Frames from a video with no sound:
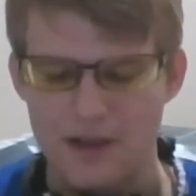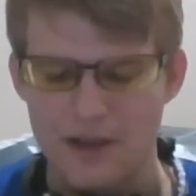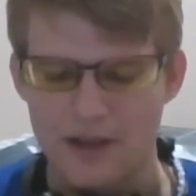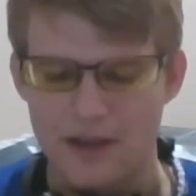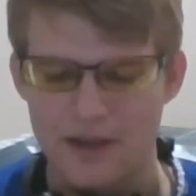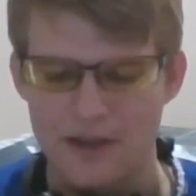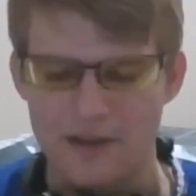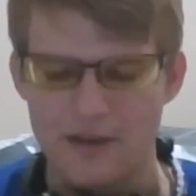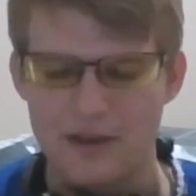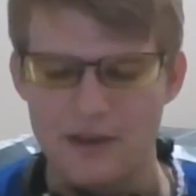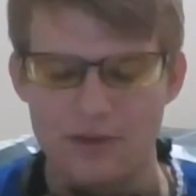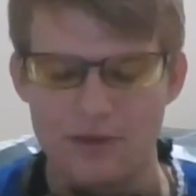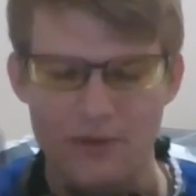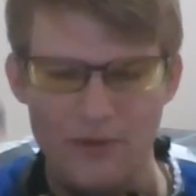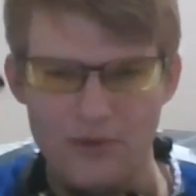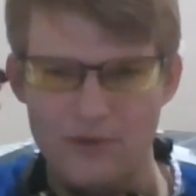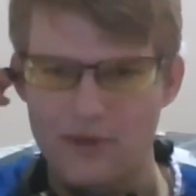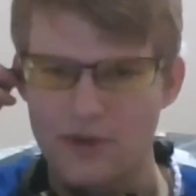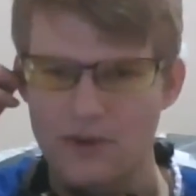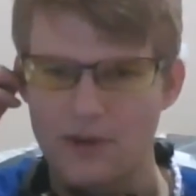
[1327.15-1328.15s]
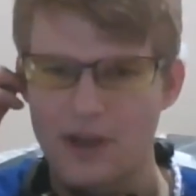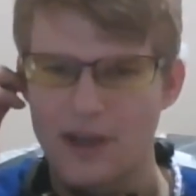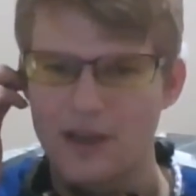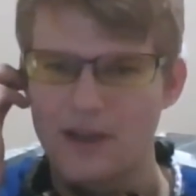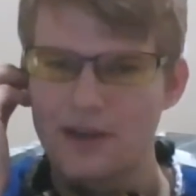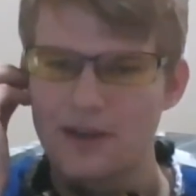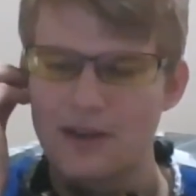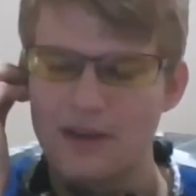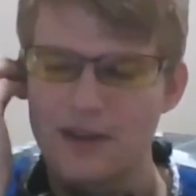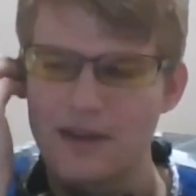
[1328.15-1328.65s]
And then we'll go
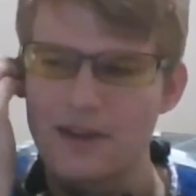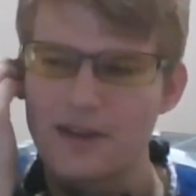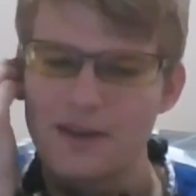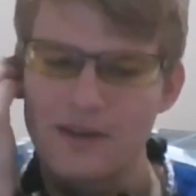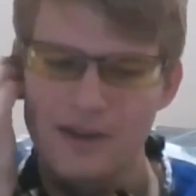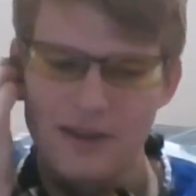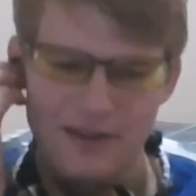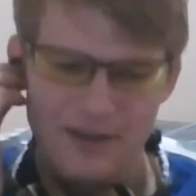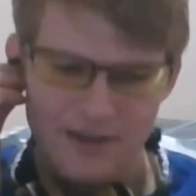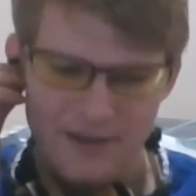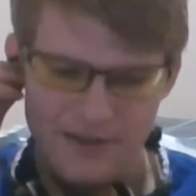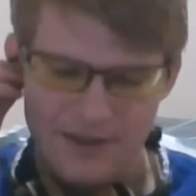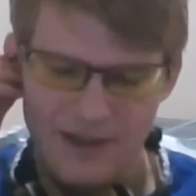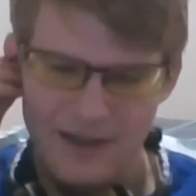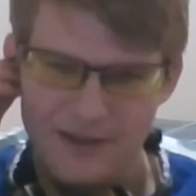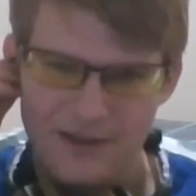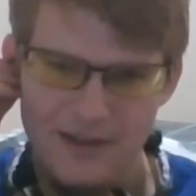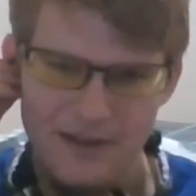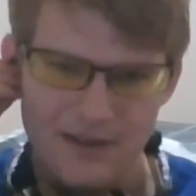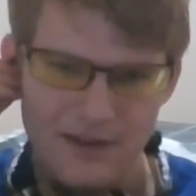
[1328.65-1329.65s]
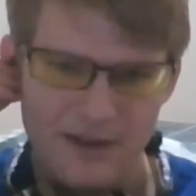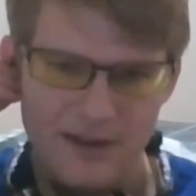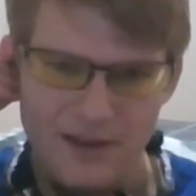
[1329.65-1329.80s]
ahead and get these guys in